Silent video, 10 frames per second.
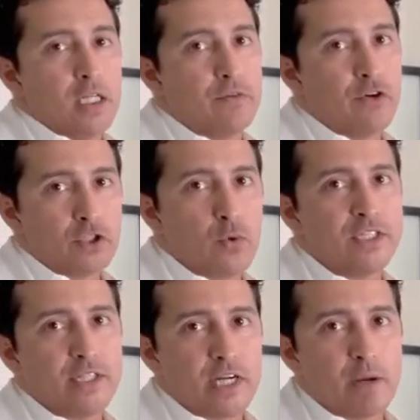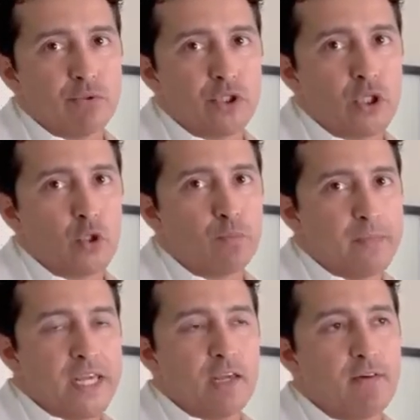The first question that comes to
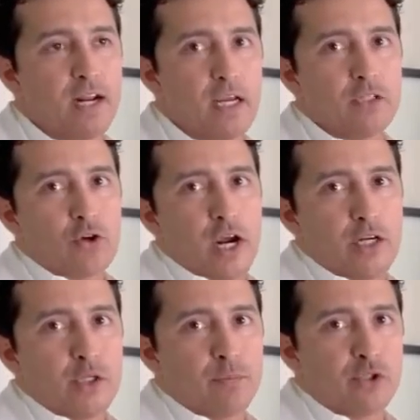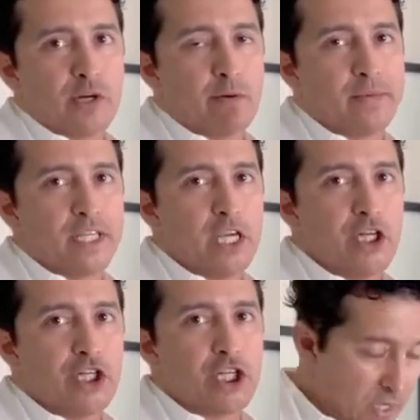me when I try to prescribe
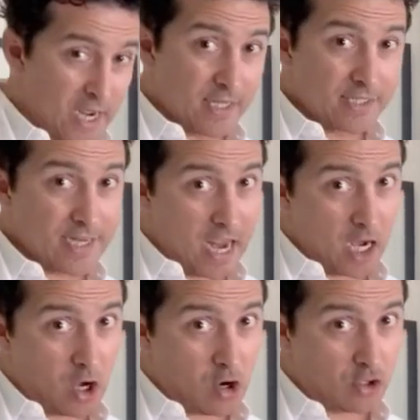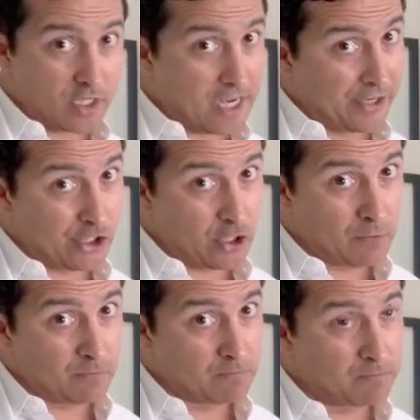medication, does that cause
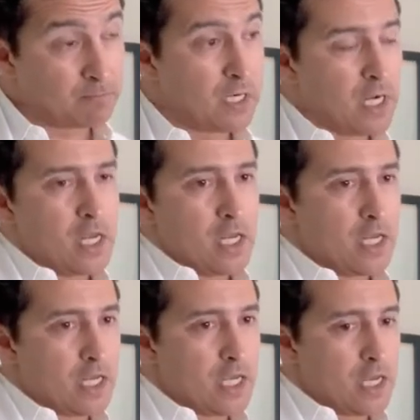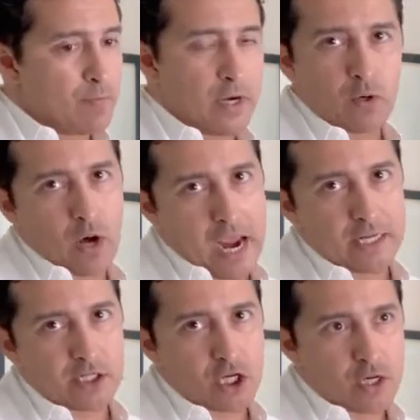cancer? And my
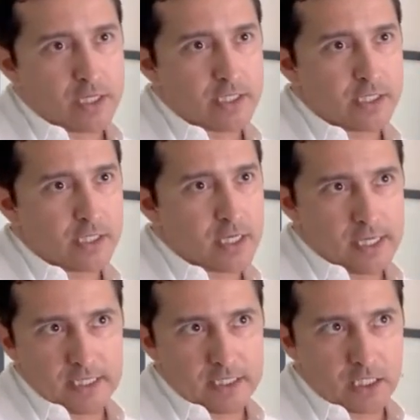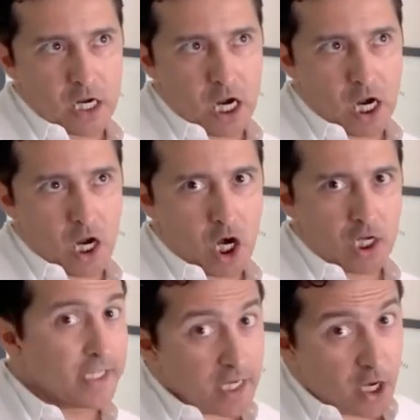answer to this is uh,
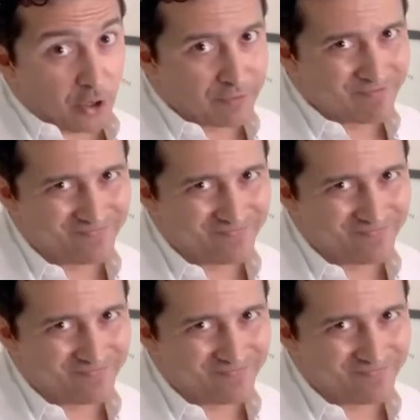yes and no.